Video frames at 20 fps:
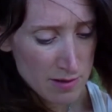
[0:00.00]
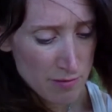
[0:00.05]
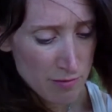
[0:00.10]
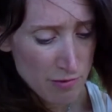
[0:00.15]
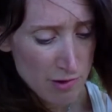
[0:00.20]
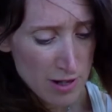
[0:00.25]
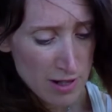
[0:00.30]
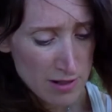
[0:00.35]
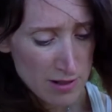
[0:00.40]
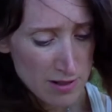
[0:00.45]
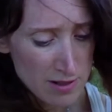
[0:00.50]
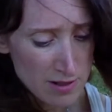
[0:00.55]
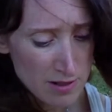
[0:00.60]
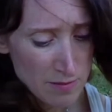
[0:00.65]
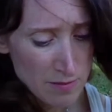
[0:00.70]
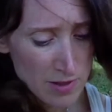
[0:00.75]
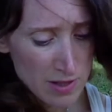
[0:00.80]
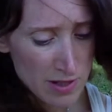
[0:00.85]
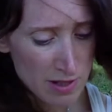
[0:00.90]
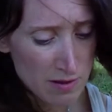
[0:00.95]
and practice
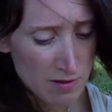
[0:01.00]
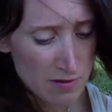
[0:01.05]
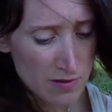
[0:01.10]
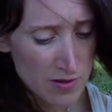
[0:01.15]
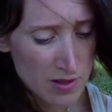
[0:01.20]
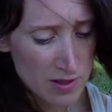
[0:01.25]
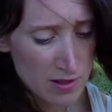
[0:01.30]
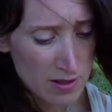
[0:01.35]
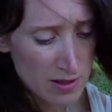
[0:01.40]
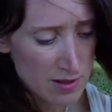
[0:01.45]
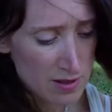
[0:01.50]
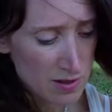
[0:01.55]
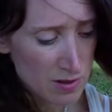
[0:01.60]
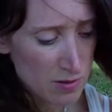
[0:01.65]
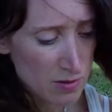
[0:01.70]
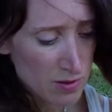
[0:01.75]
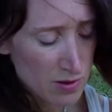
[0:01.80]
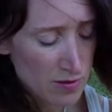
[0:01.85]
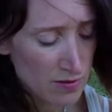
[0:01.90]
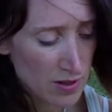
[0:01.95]
themselves in this
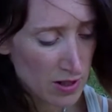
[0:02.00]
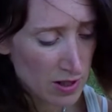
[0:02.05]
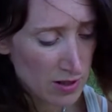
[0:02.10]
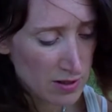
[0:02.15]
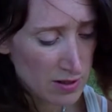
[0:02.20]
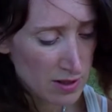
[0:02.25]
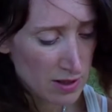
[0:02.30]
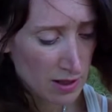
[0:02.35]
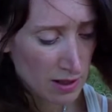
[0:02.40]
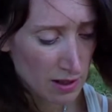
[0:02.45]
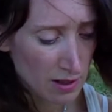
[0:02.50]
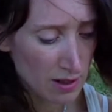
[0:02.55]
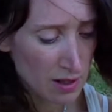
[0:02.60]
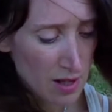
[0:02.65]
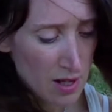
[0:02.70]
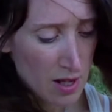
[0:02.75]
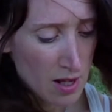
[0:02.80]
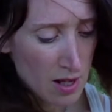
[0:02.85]
sort of hunting,